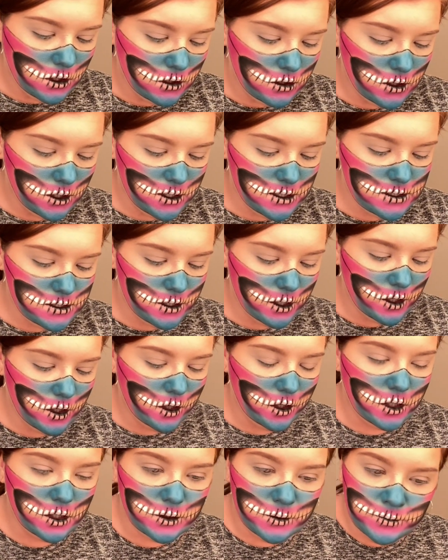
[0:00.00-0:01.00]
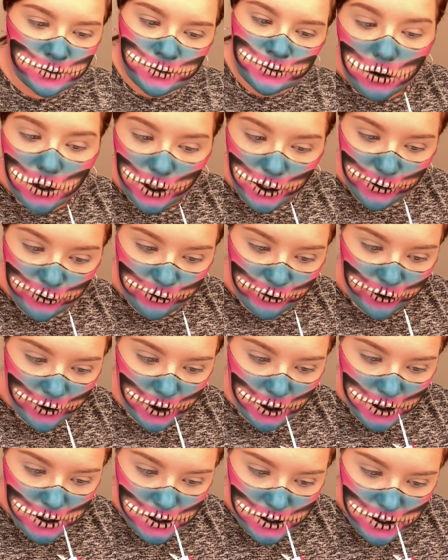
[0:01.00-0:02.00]
This, when I
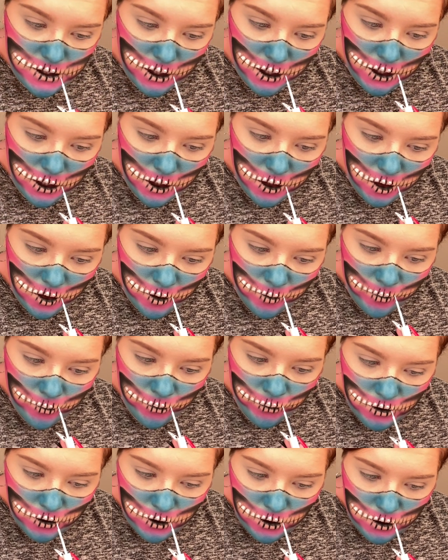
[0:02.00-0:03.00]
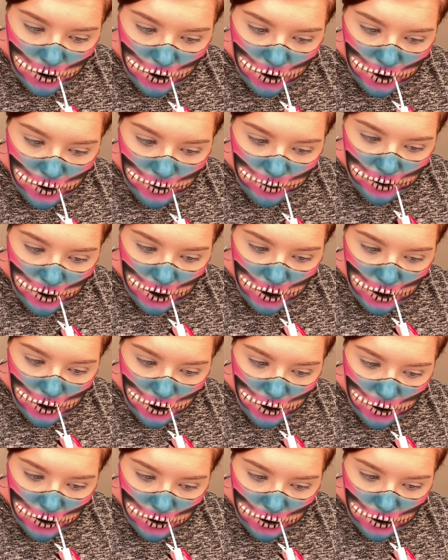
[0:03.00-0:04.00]
first did this
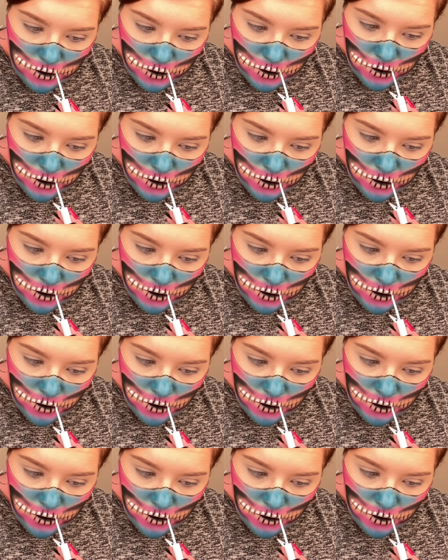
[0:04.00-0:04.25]
makeup,